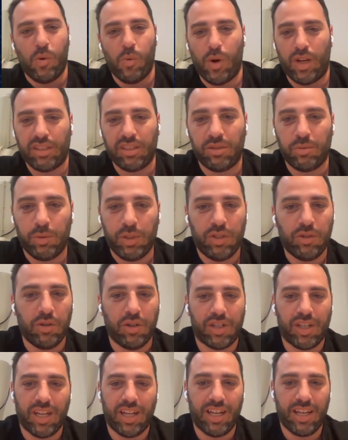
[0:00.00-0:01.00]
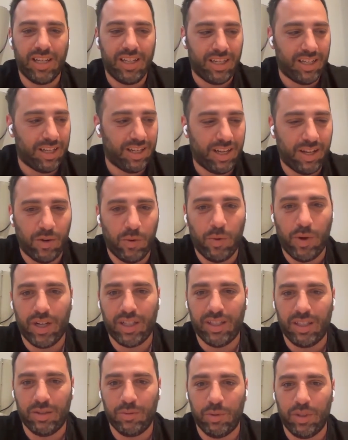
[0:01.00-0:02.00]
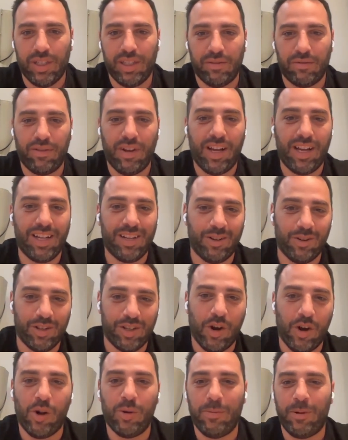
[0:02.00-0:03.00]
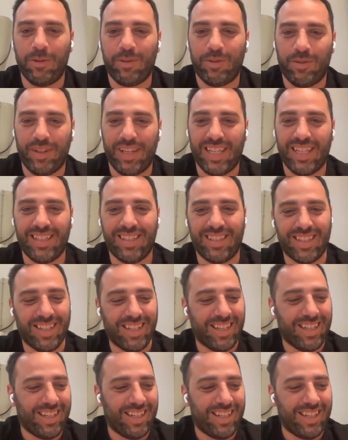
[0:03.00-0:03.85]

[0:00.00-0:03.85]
What did we do okay? Where did we fail or almost fail?